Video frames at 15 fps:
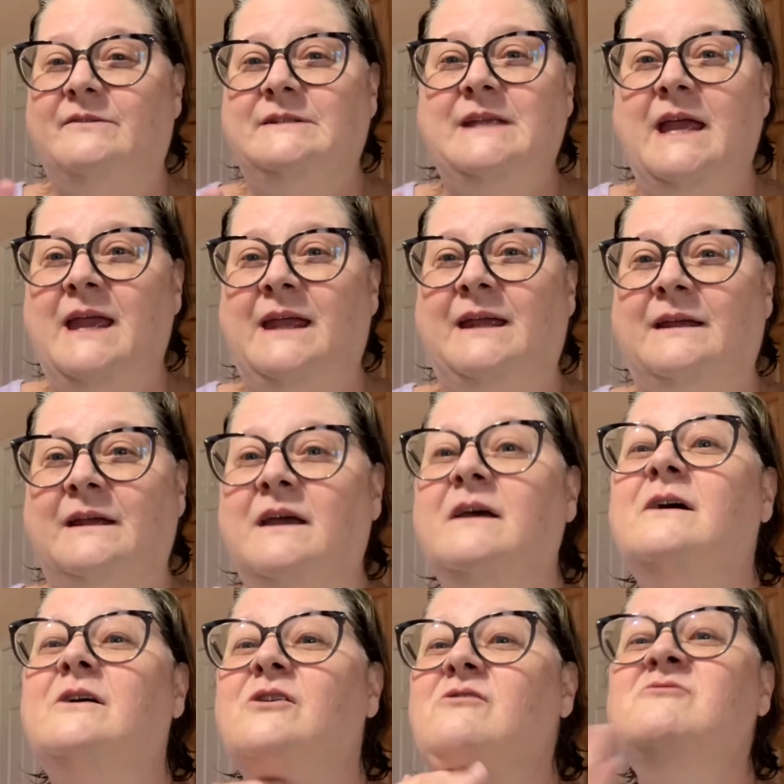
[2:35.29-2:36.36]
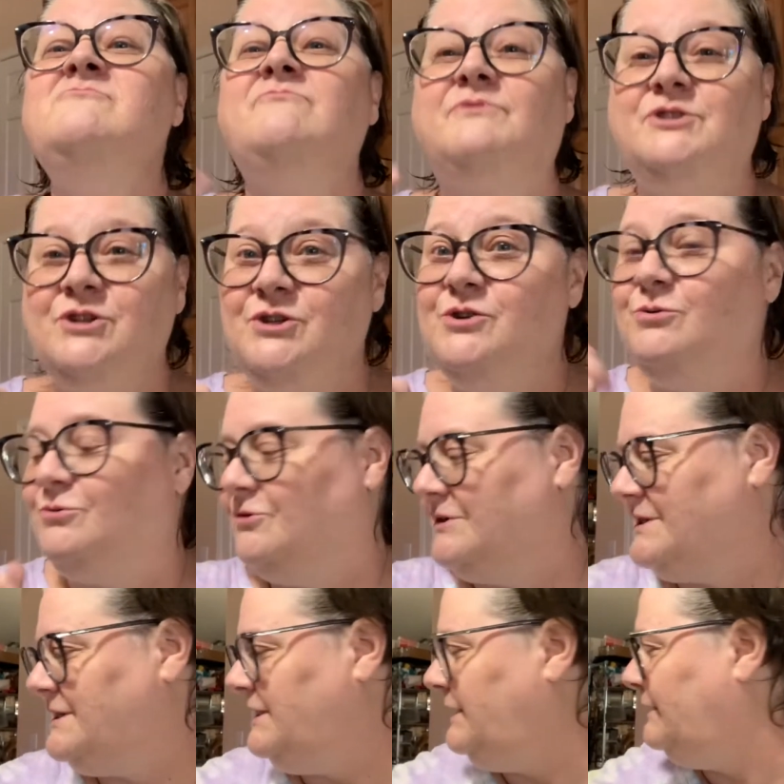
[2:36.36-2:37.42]
saying, to you,
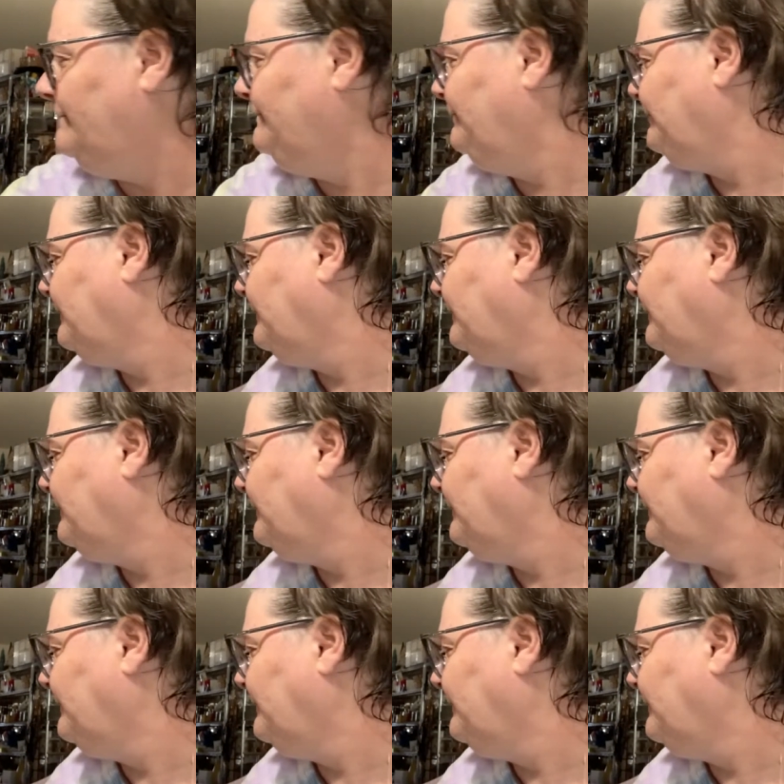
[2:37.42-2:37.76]
Christine.